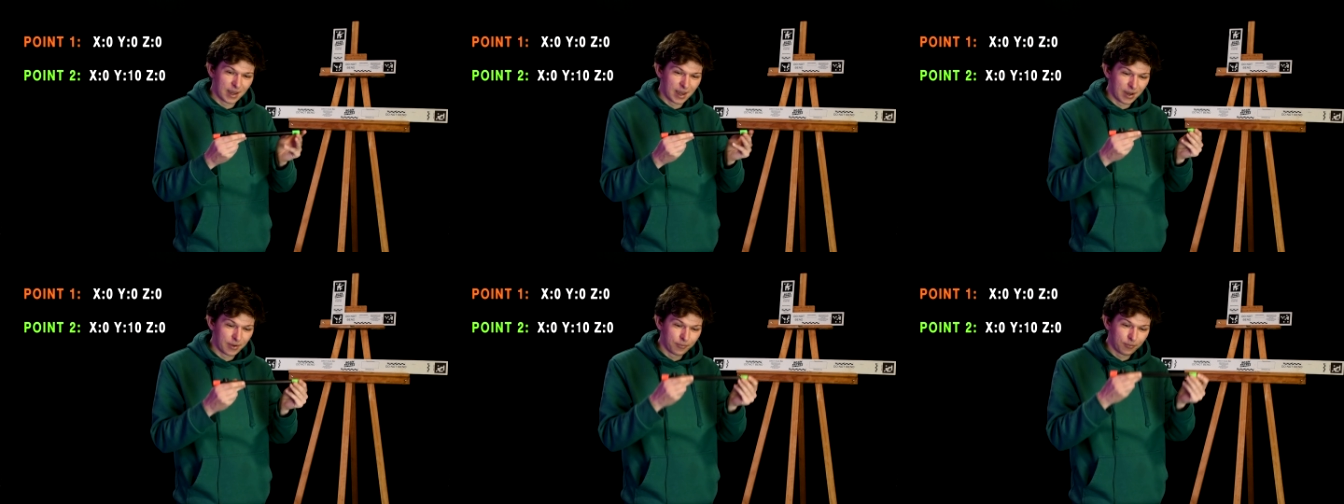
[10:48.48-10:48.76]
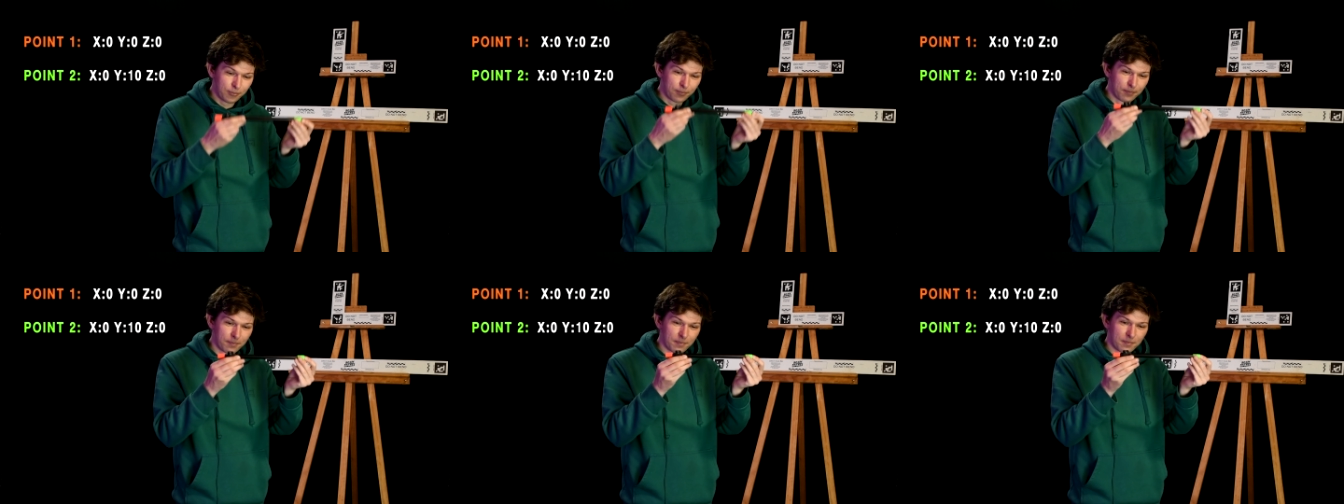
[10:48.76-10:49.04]

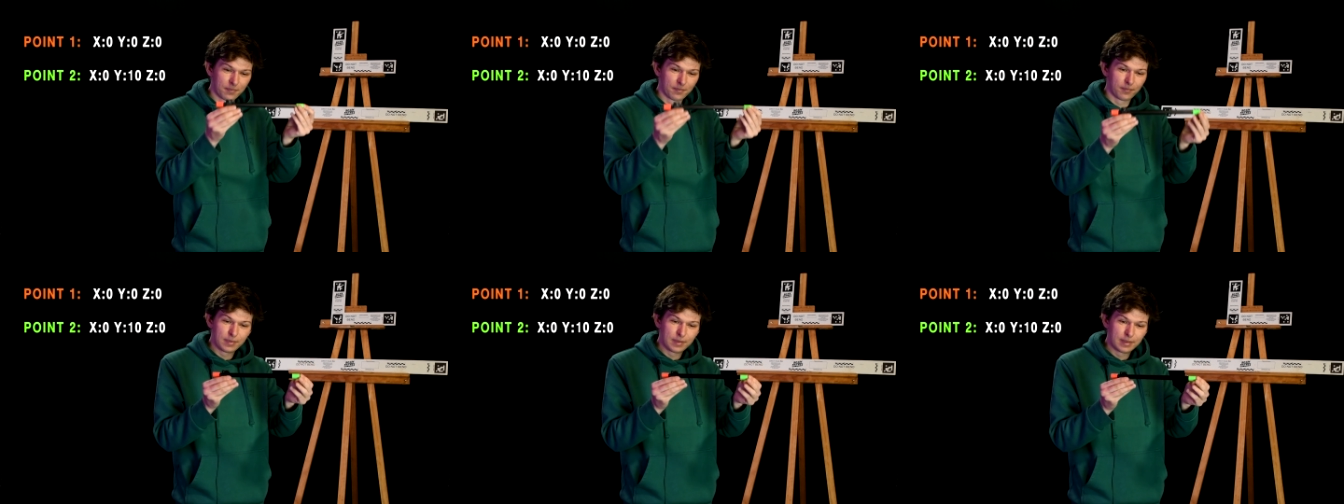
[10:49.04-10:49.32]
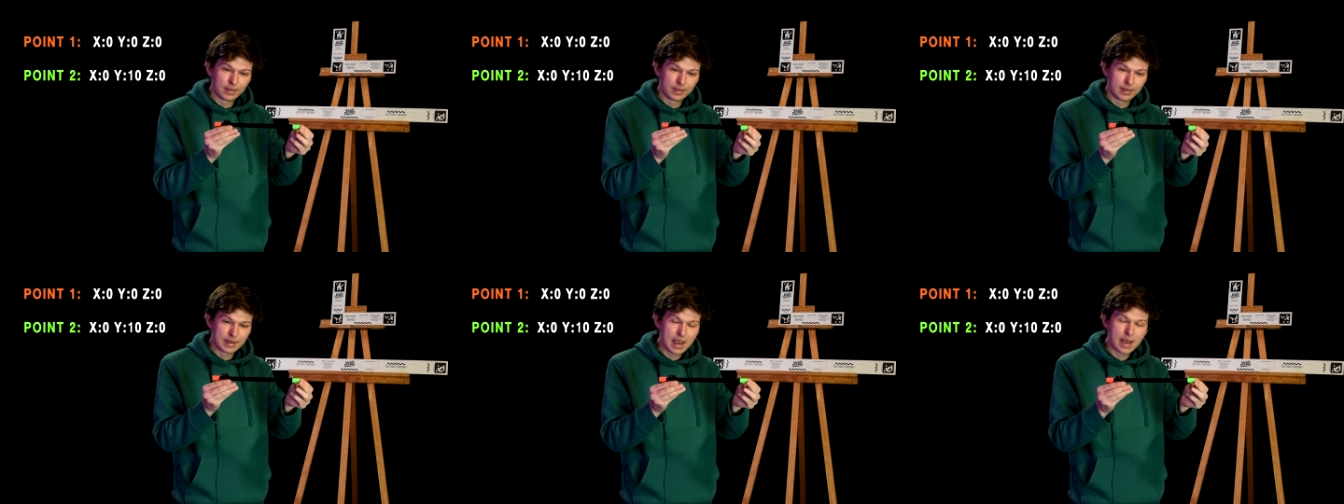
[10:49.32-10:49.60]
And
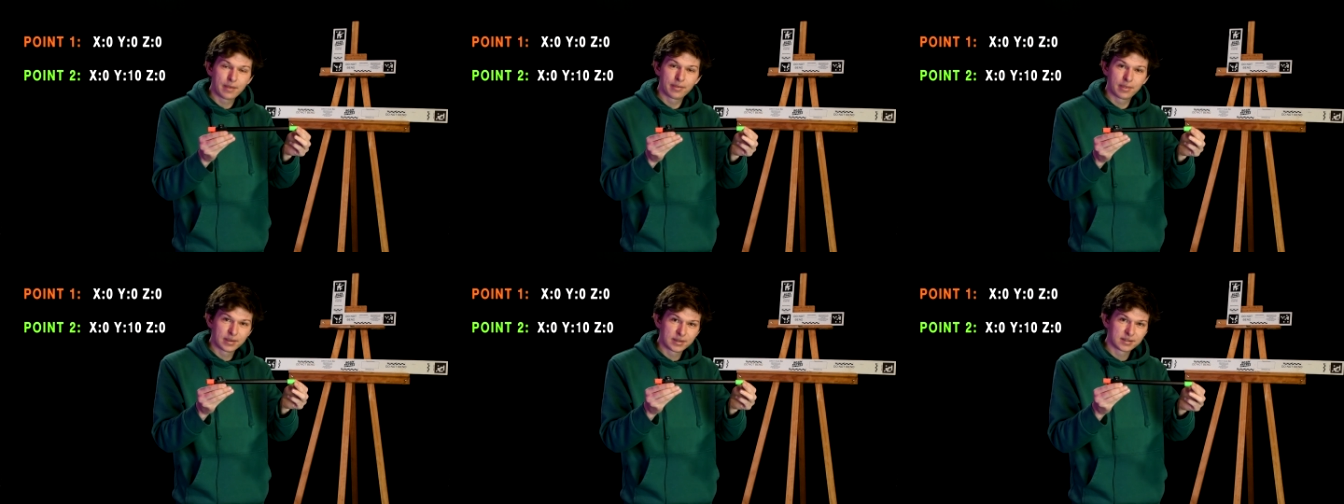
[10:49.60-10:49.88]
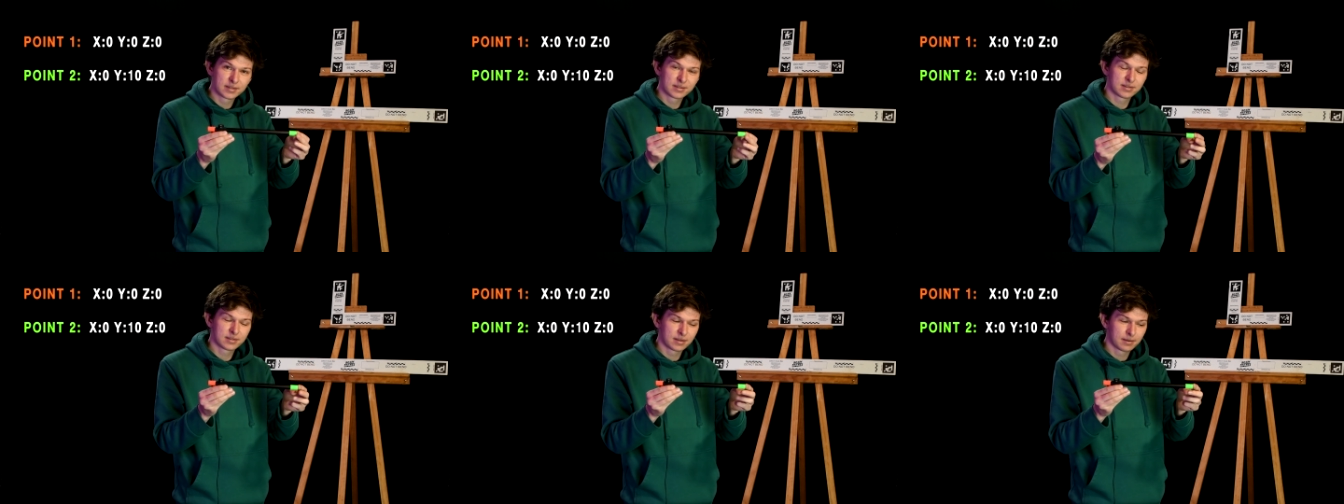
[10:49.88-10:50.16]
now
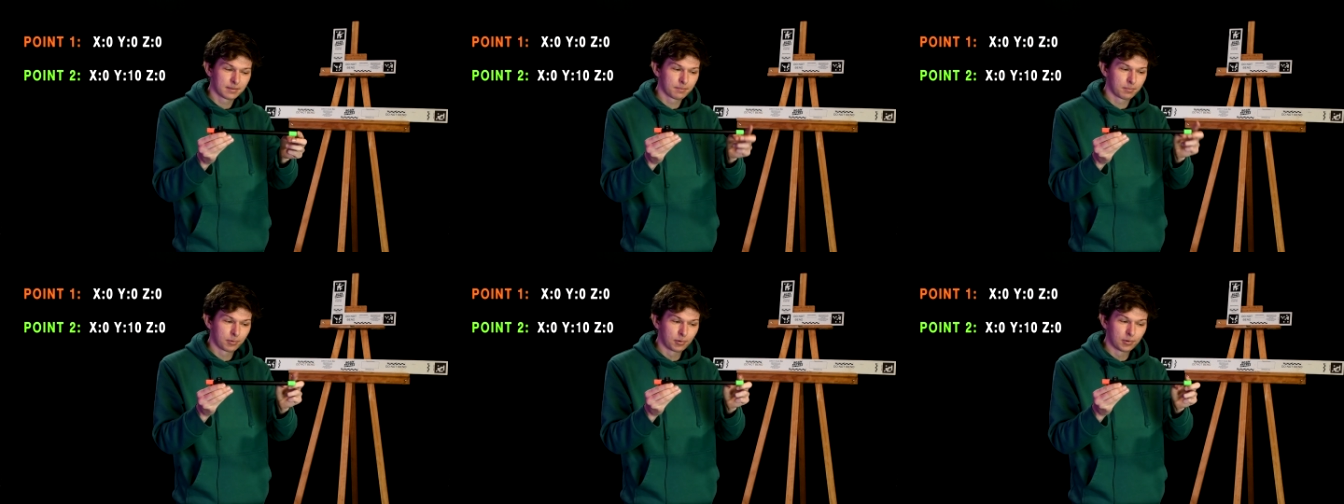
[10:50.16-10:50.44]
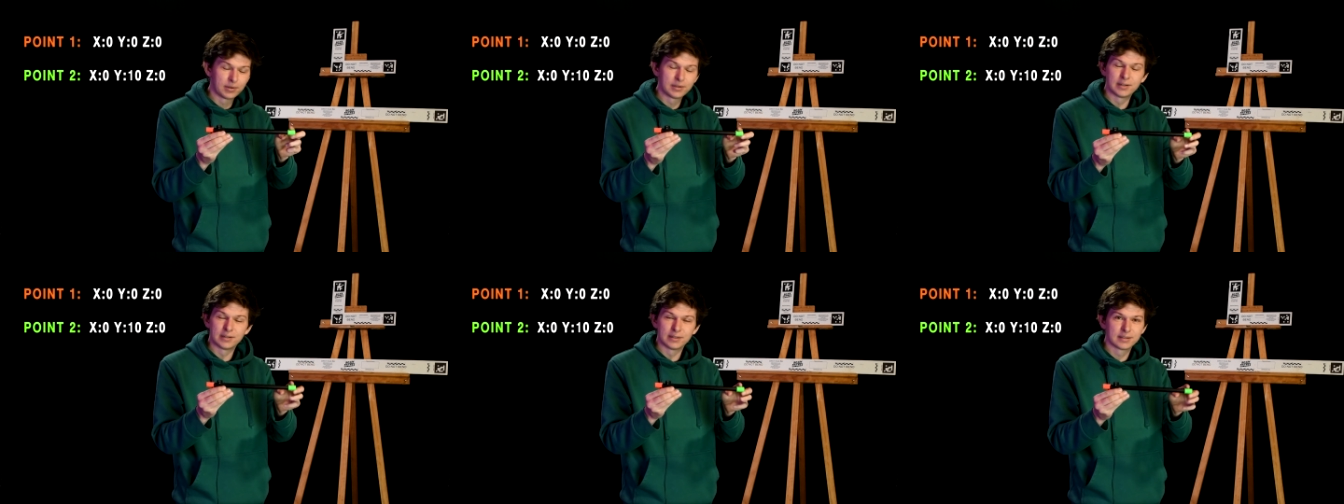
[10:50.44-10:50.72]
this
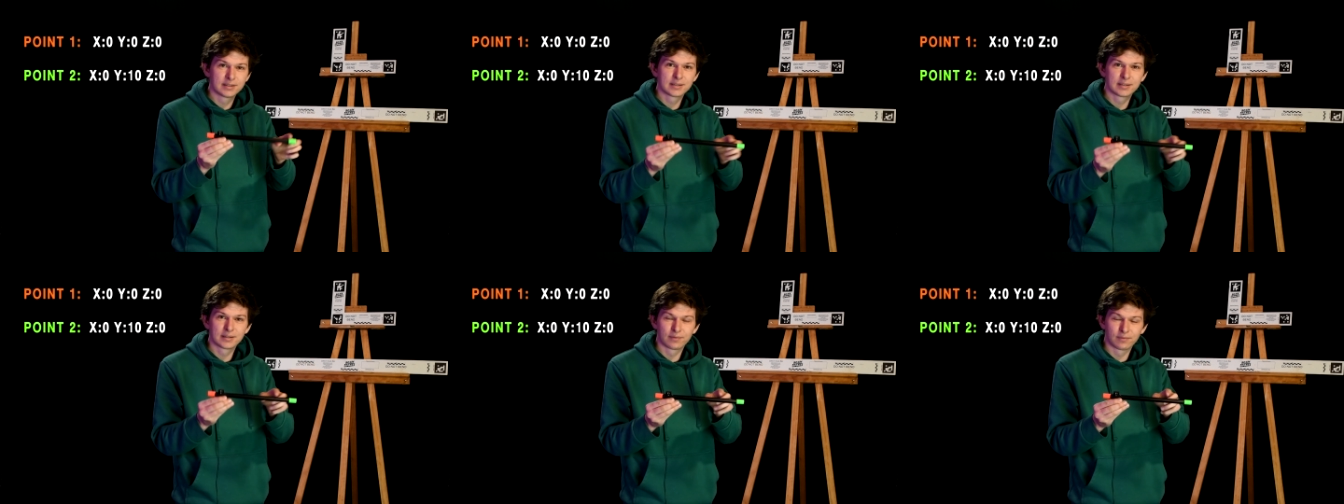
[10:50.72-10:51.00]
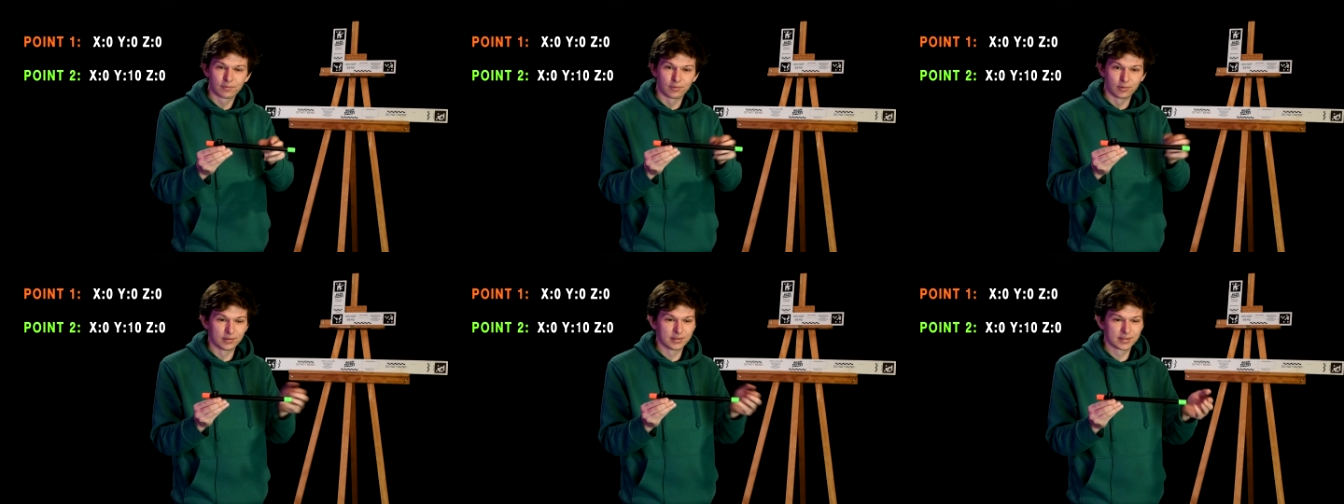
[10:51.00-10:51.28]
point is,
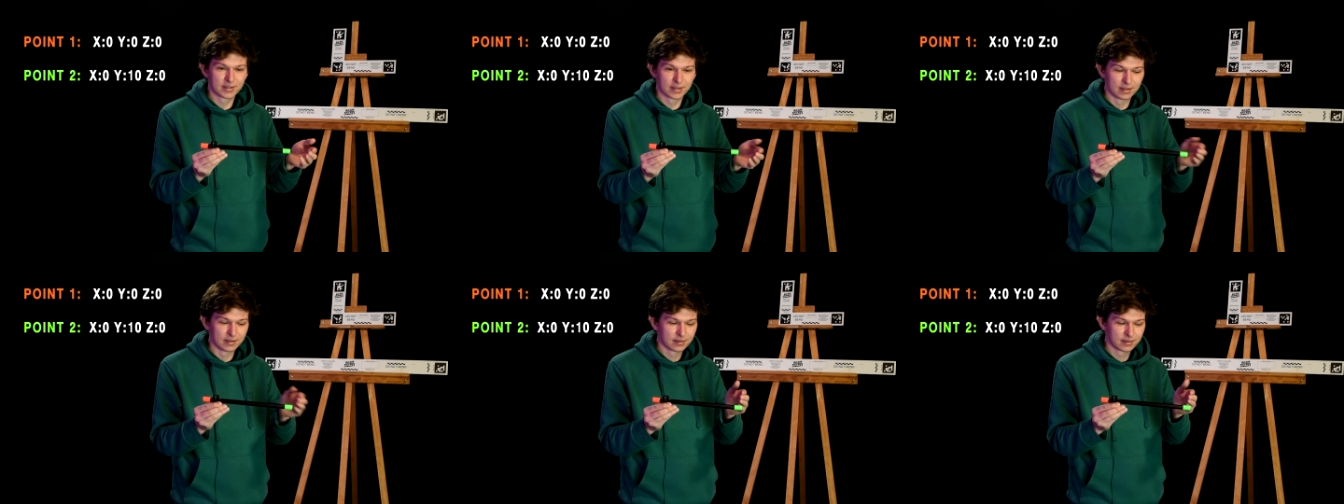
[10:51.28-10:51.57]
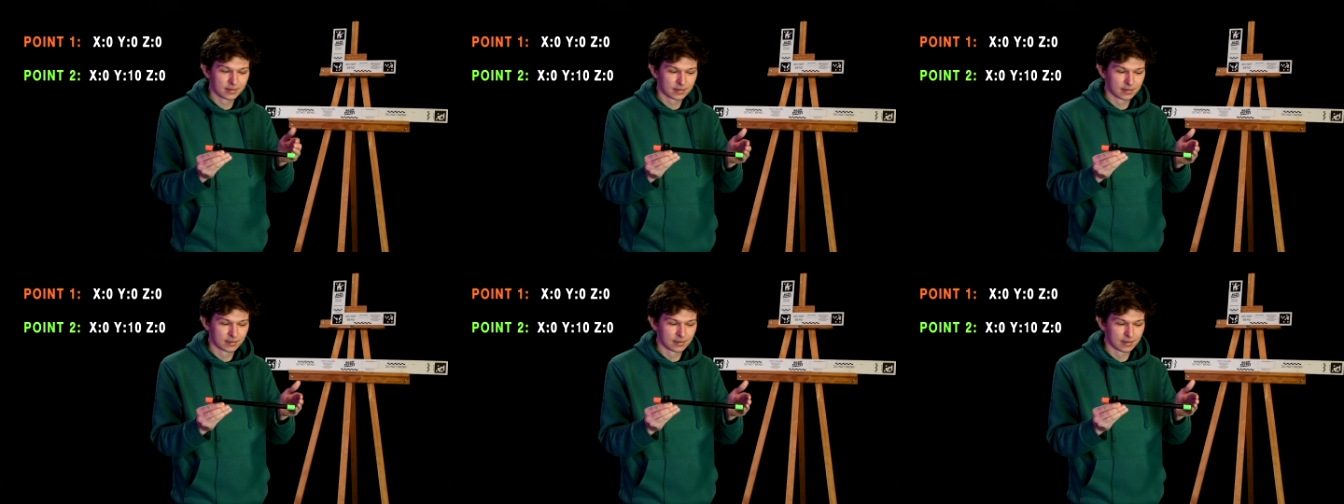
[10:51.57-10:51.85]
for
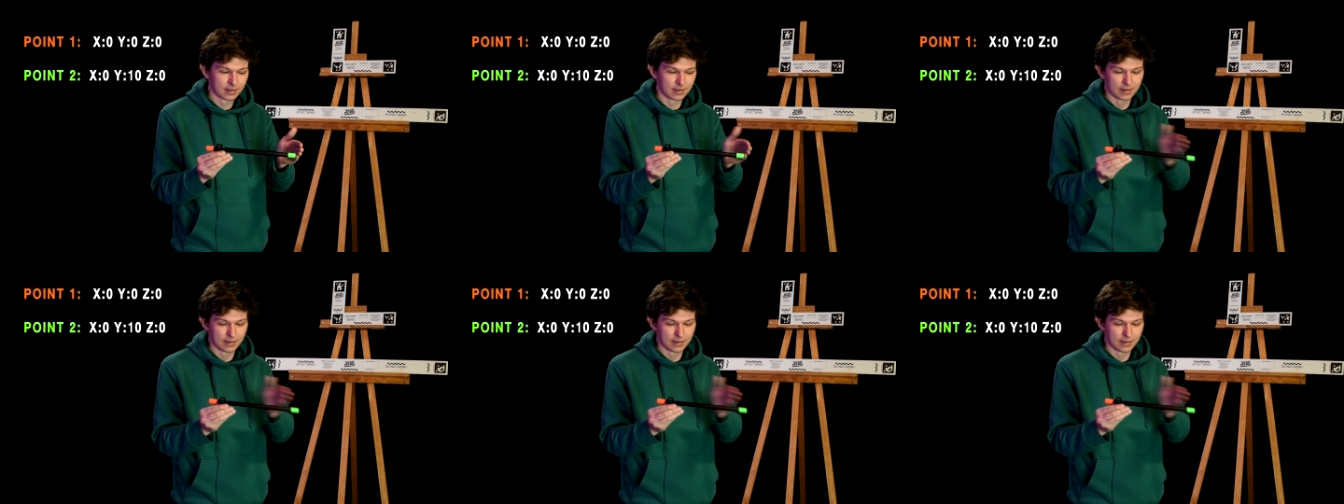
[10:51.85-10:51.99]
instance,